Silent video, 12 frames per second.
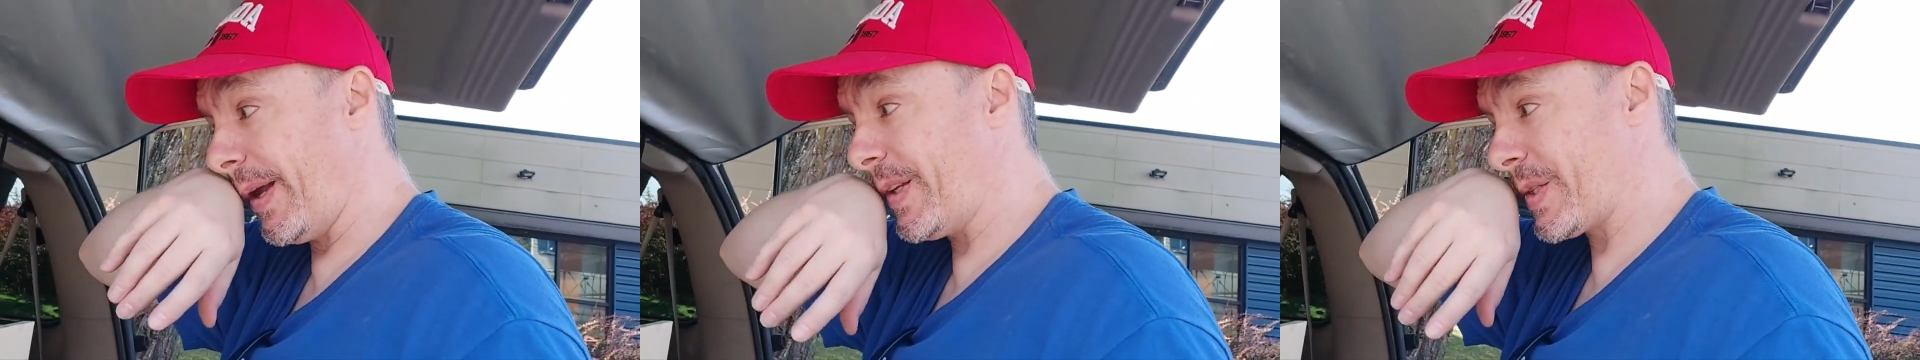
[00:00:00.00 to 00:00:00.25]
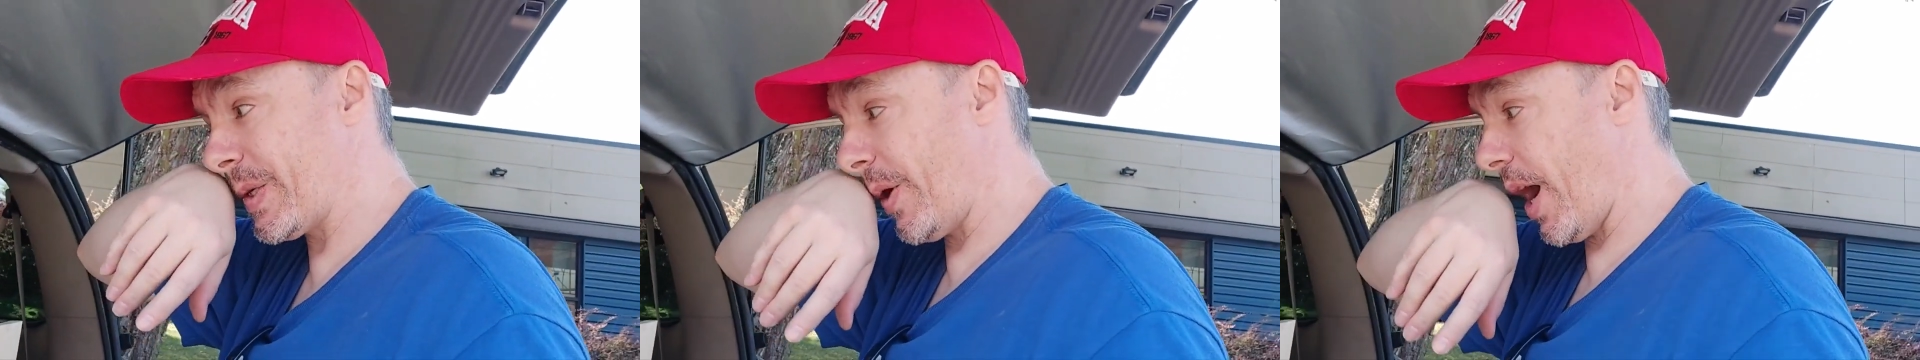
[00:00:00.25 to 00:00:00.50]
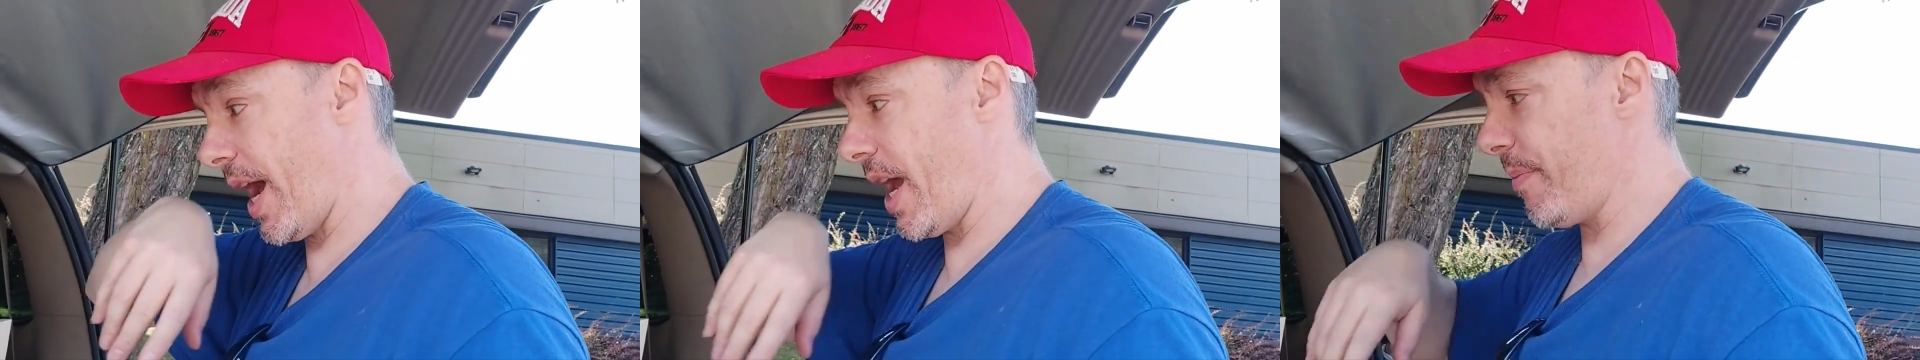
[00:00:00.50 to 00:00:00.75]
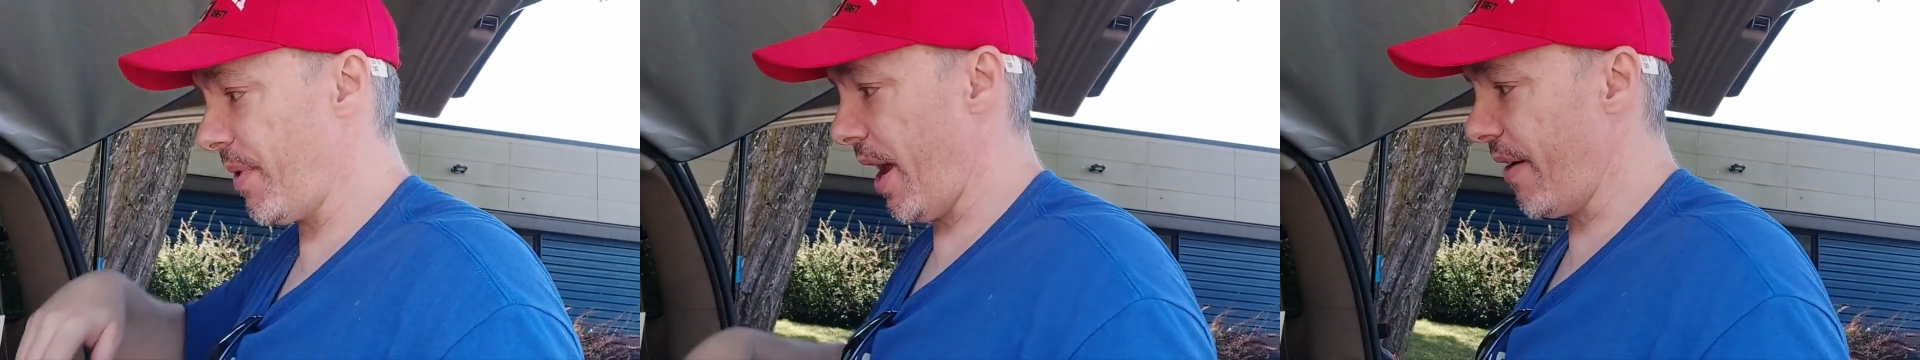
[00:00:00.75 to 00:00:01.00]
So I am
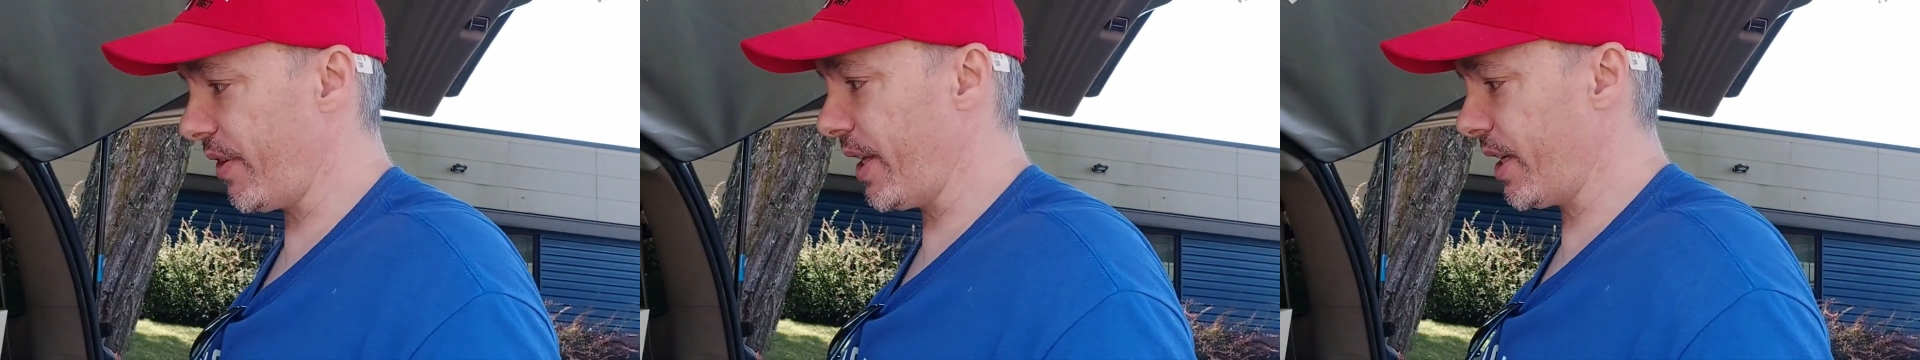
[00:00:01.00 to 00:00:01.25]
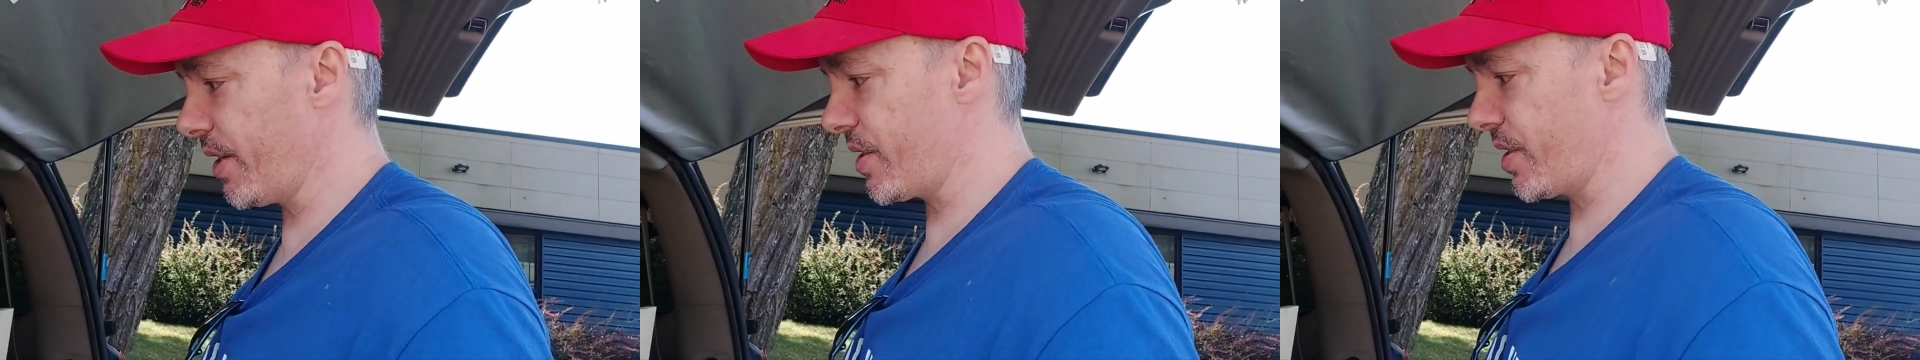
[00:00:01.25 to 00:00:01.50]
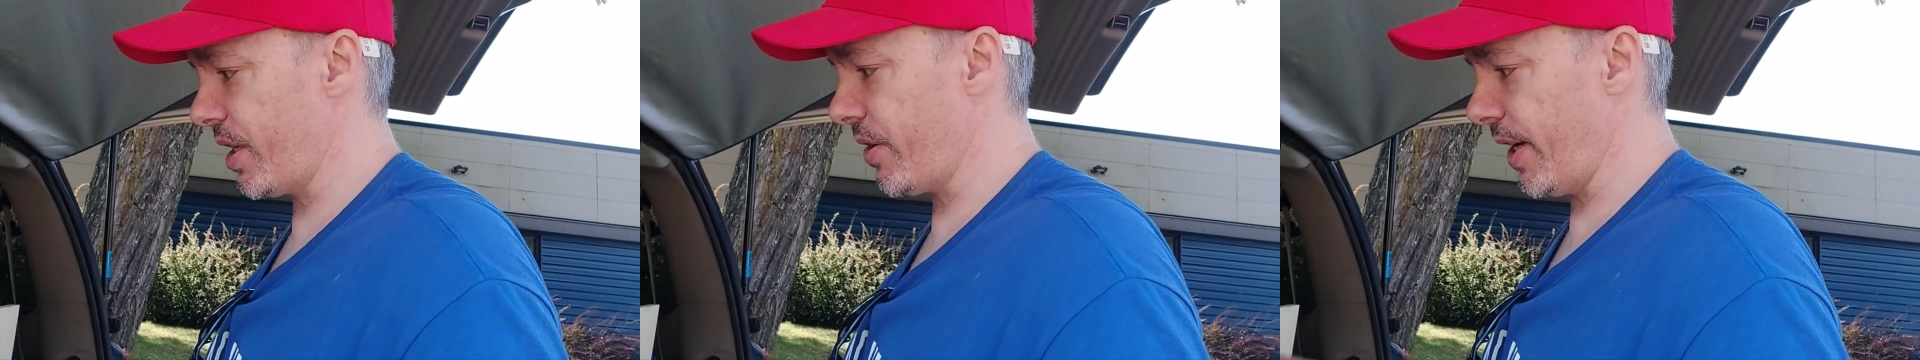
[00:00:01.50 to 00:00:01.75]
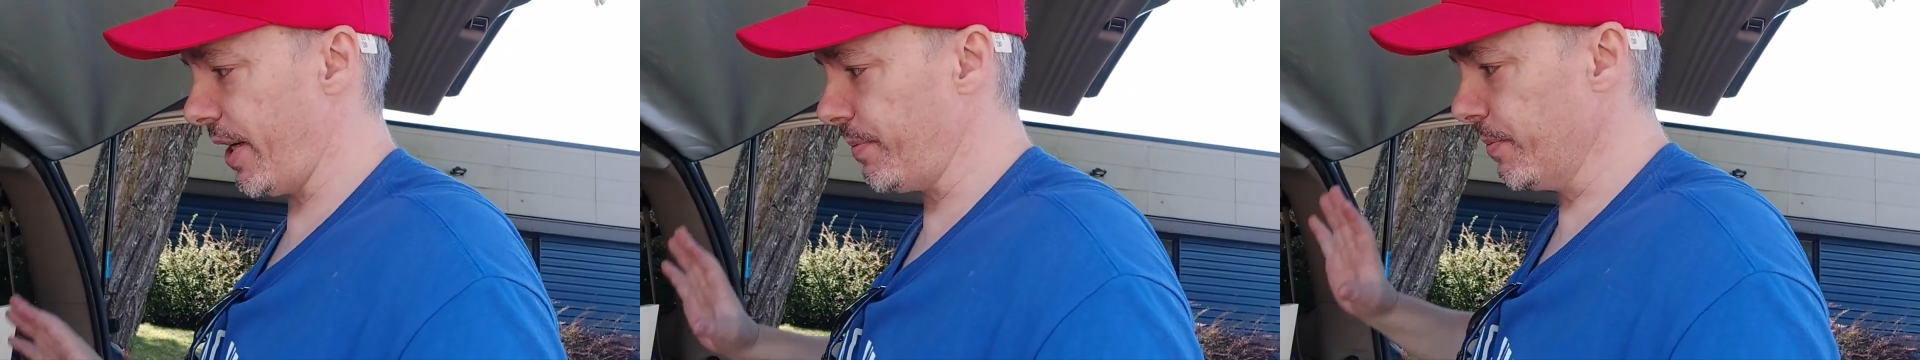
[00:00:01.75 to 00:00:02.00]
heavily considering